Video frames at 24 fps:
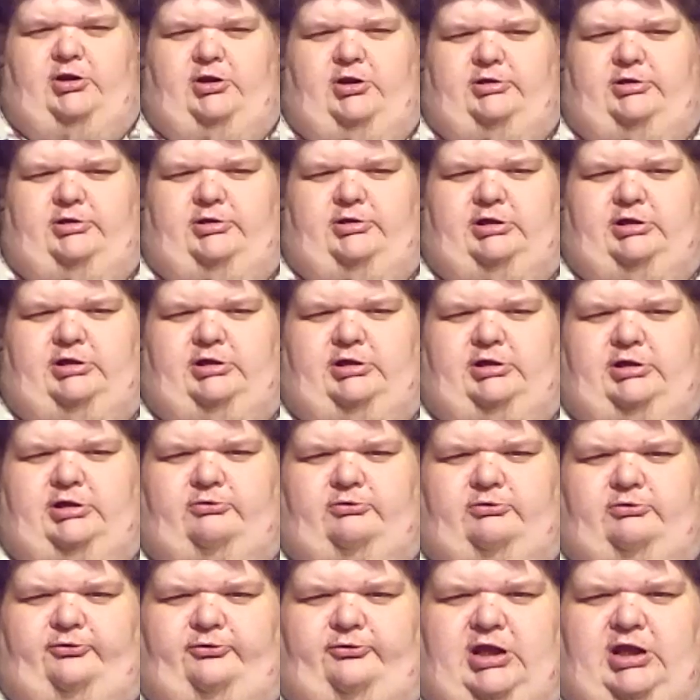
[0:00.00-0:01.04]
a little time
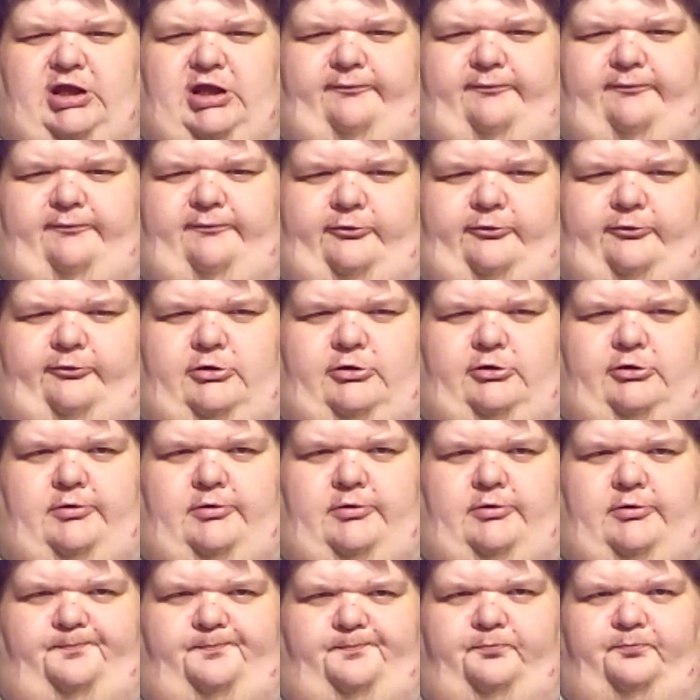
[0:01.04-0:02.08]
for
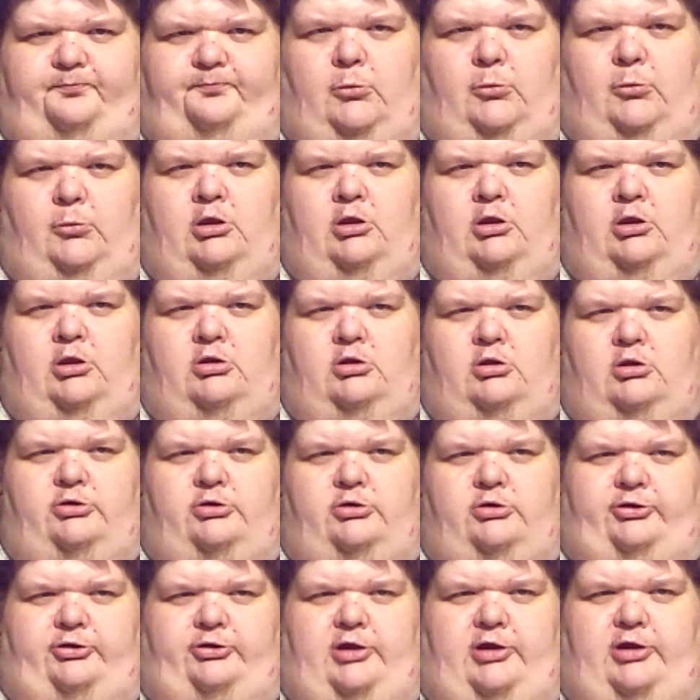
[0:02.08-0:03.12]
to
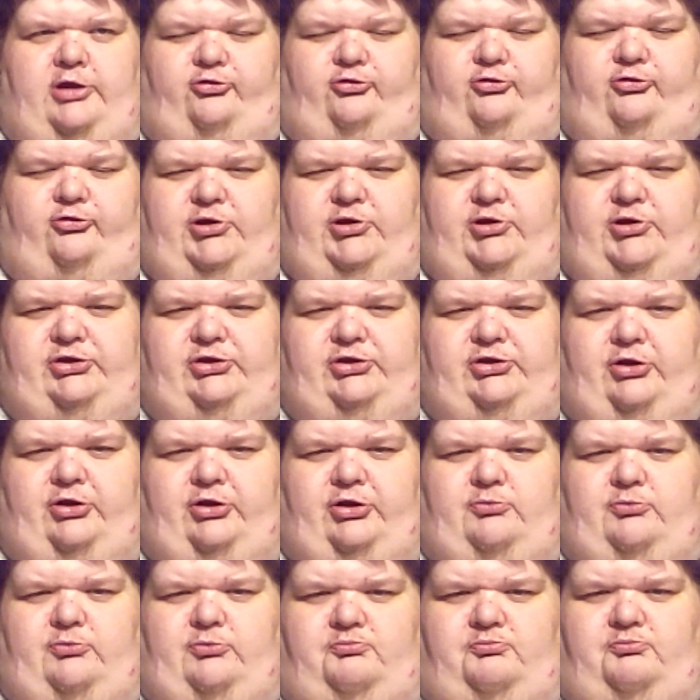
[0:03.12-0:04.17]
consummate the
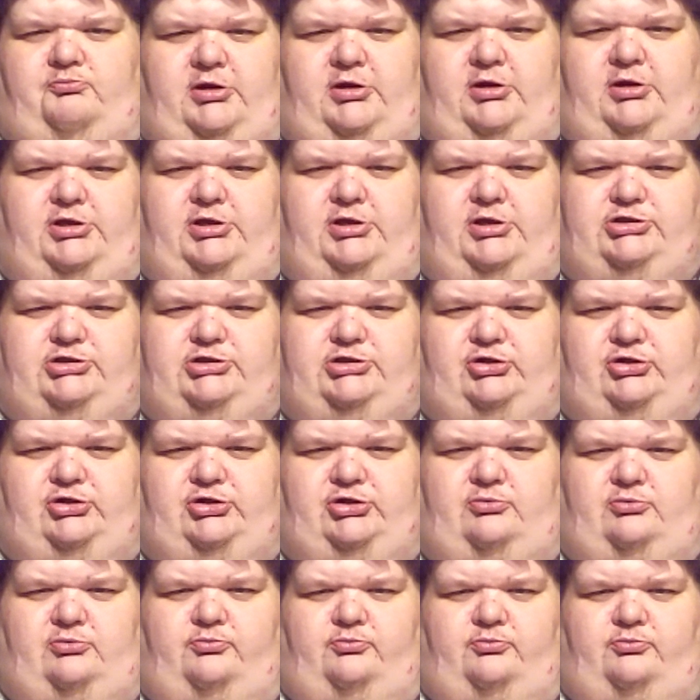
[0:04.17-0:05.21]
marriage, and then
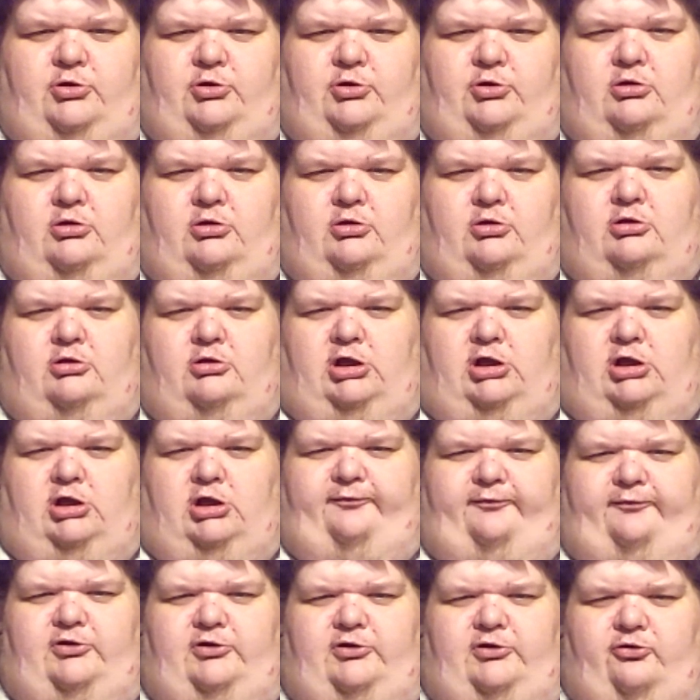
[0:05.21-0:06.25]
off he goes
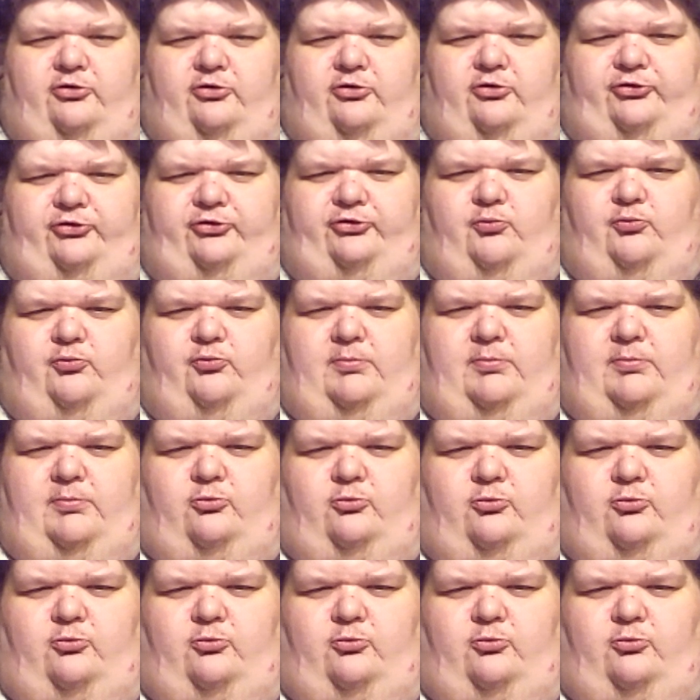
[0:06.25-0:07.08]
to war.